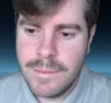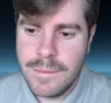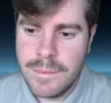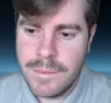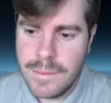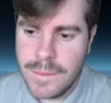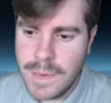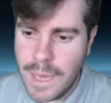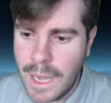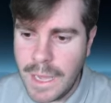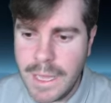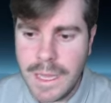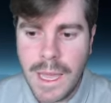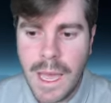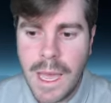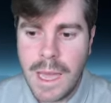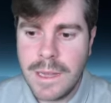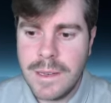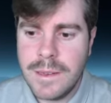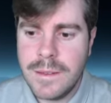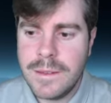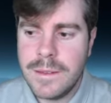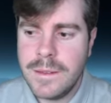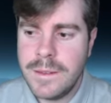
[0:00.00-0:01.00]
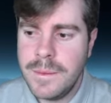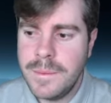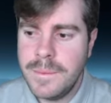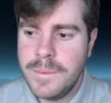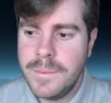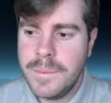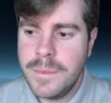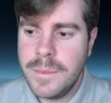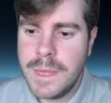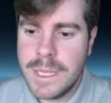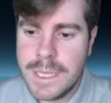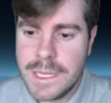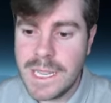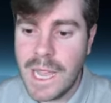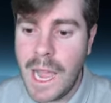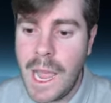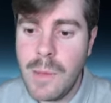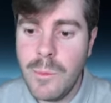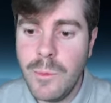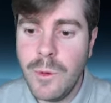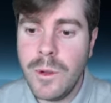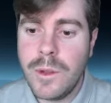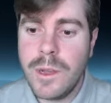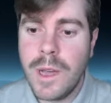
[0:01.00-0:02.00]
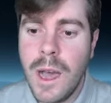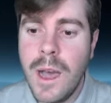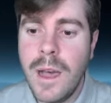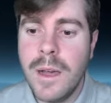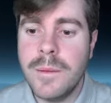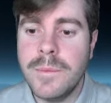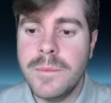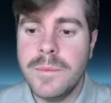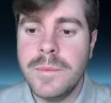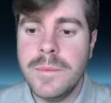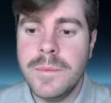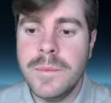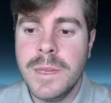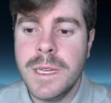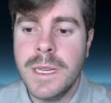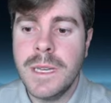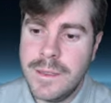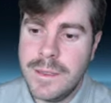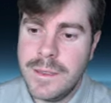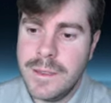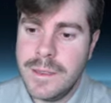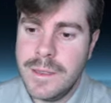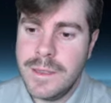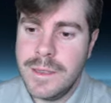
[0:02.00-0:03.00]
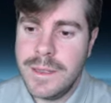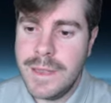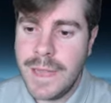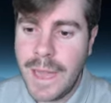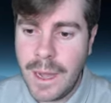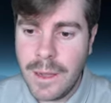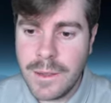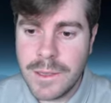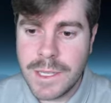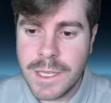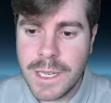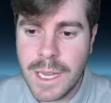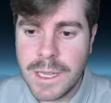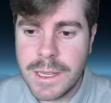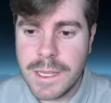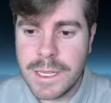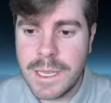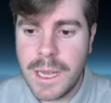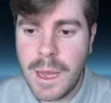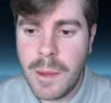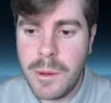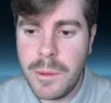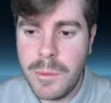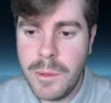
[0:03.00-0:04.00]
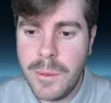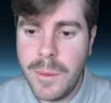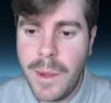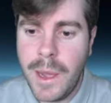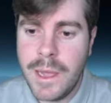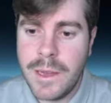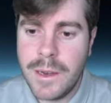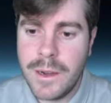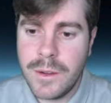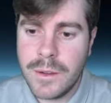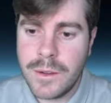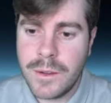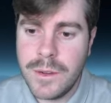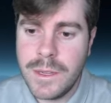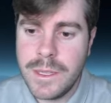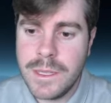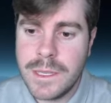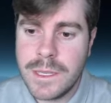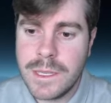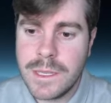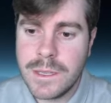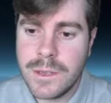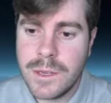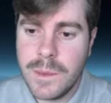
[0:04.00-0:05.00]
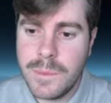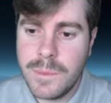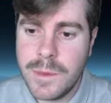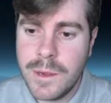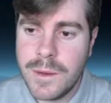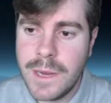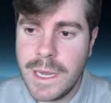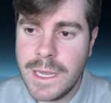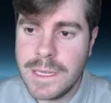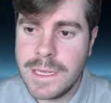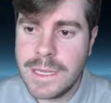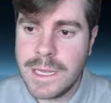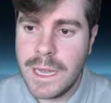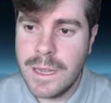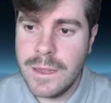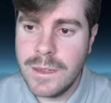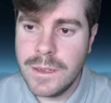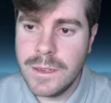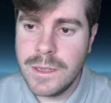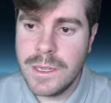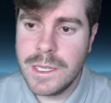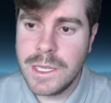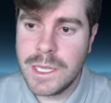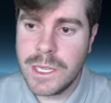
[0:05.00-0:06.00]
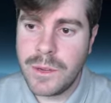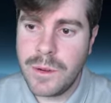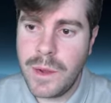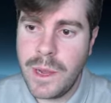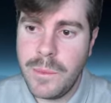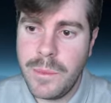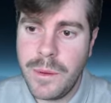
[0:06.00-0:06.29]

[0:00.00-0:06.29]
Not yet. The time will come. Now is not the time to be buying altcoins. Crypto Knight Sailor is a great